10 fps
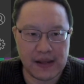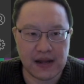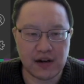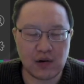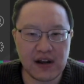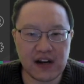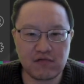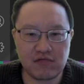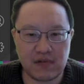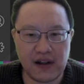So
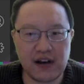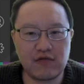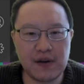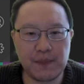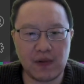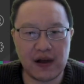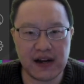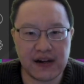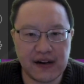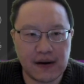let's
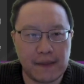replace